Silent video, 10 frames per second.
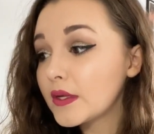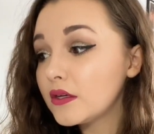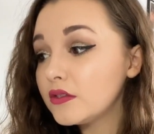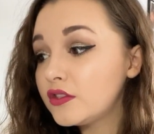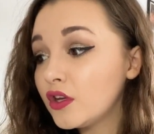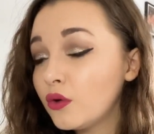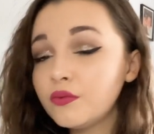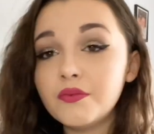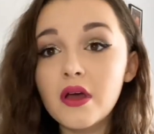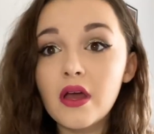
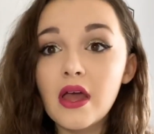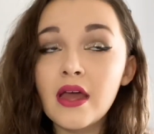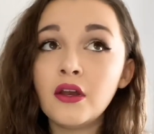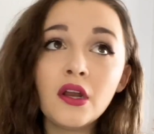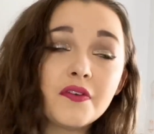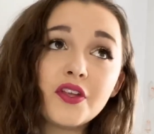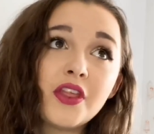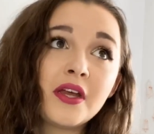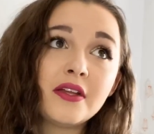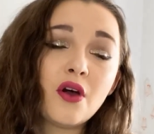so another
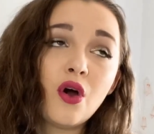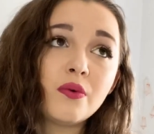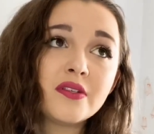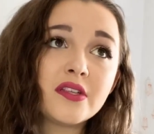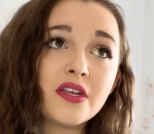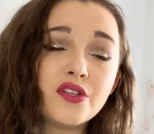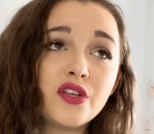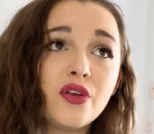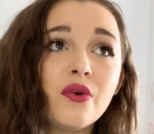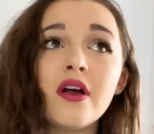thing I always say
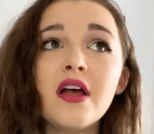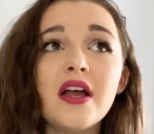too